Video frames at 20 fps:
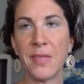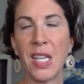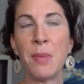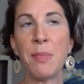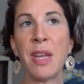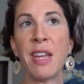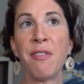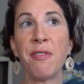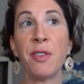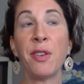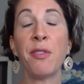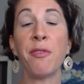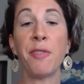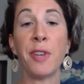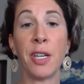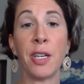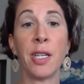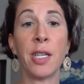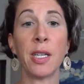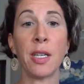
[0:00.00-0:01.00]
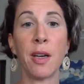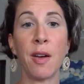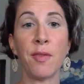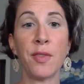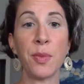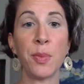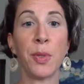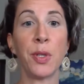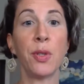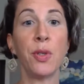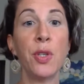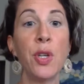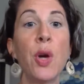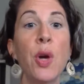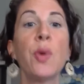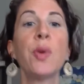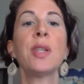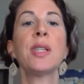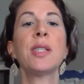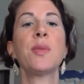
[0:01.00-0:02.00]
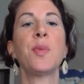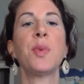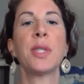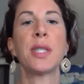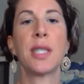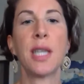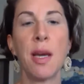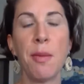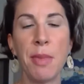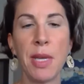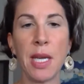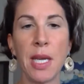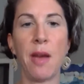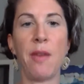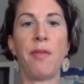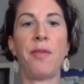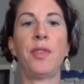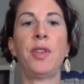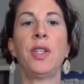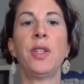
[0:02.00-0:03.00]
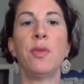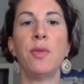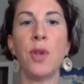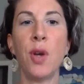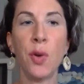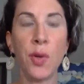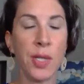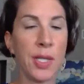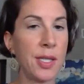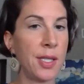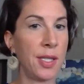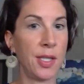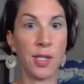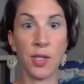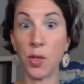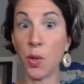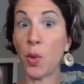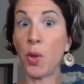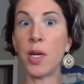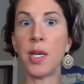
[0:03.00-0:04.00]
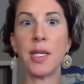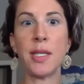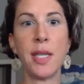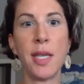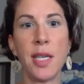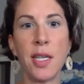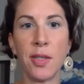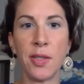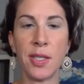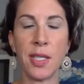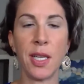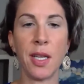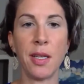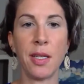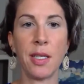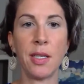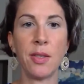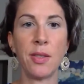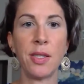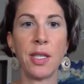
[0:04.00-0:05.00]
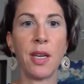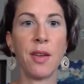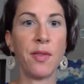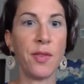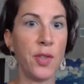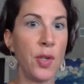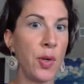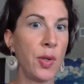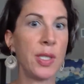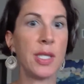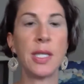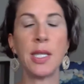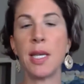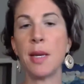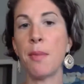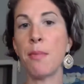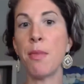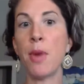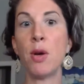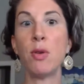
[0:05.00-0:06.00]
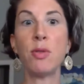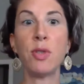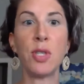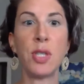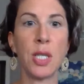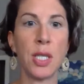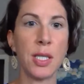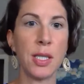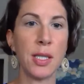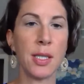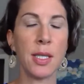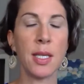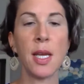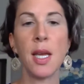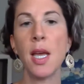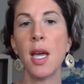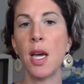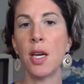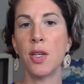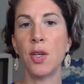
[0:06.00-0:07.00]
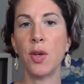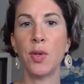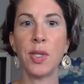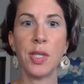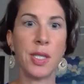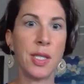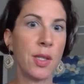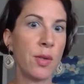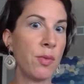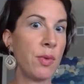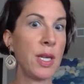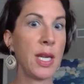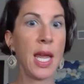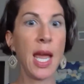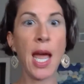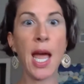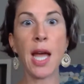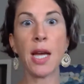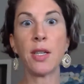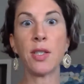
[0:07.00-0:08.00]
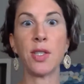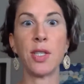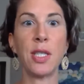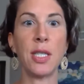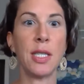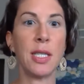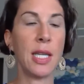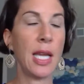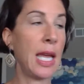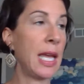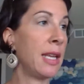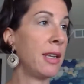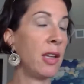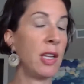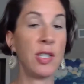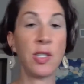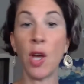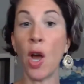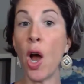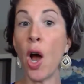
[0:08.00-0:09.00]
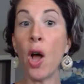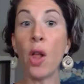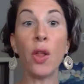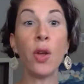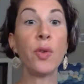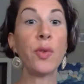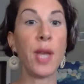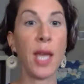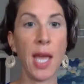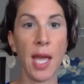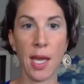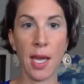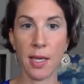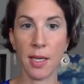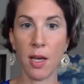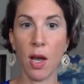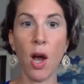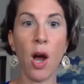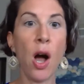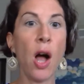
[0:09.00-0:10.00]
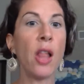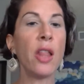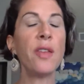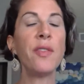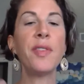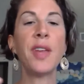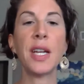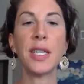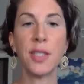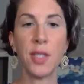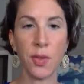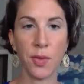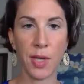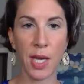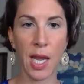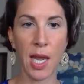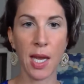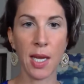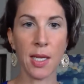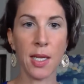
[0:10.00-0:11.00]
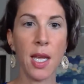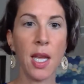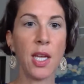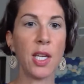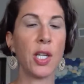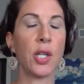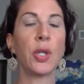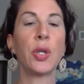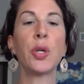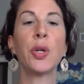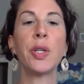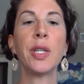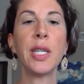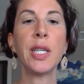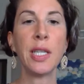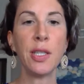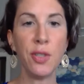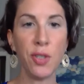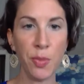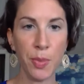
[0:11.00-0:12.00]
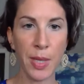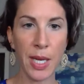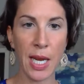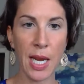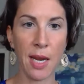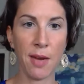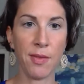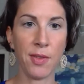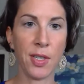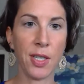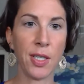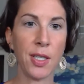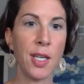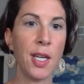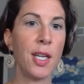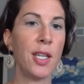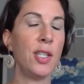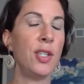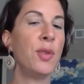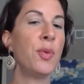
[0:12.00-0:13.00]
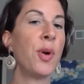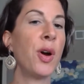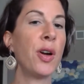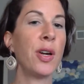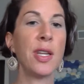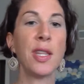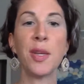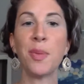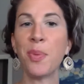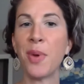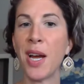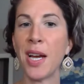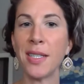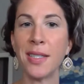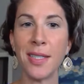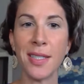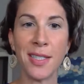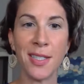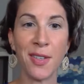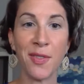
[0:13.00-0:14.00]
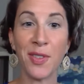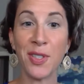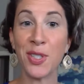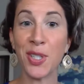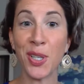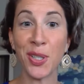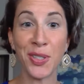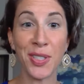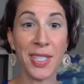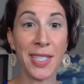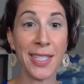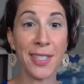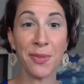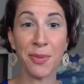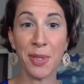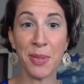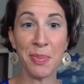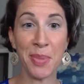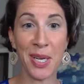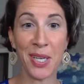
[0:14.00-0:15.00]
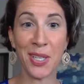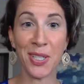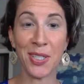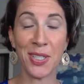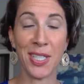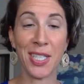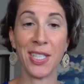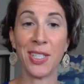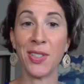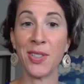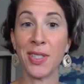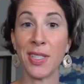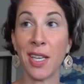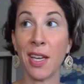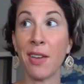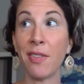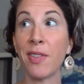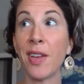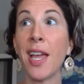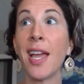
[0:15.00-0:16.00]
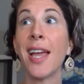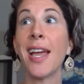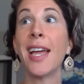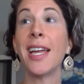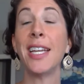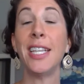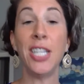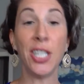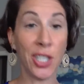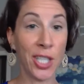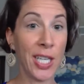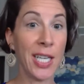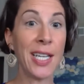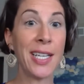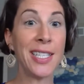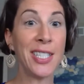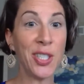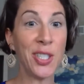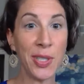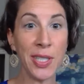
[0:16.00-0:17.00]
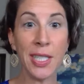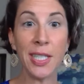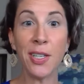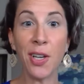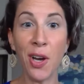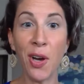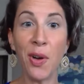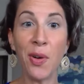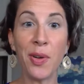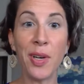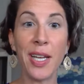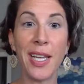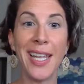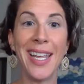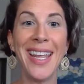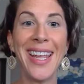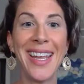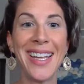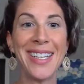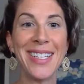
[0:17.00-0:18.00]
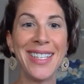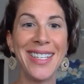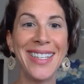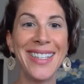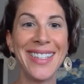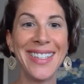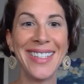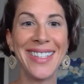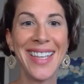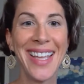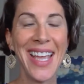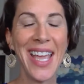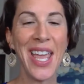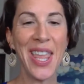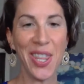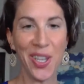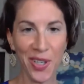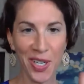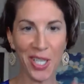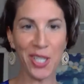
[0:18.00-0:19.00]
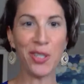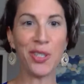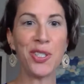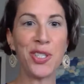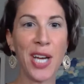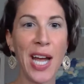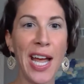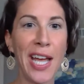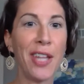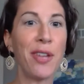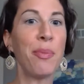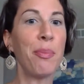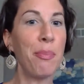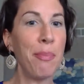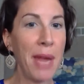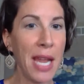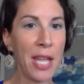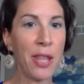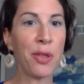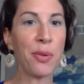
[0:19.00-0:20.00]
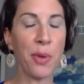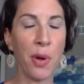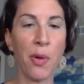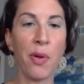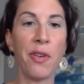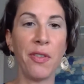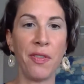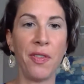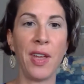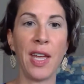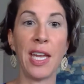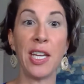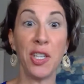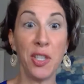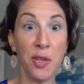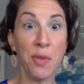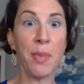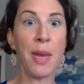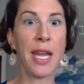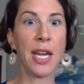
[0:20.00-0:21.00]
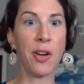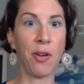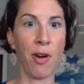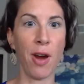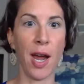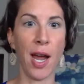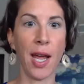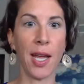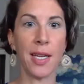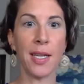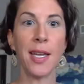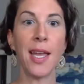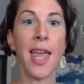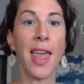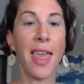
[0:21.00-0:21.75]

It may feel very uncomfortable. Notice what's coming up for you. Notice the stories that you're selling yourself. Notice the emotions. Notice the reaction. And it's all okay. All of that's okay. You're learning a new behavior. You are in the process of adulting and reparenting yourself. Your ego and your inner child may throw a fit. You may cry.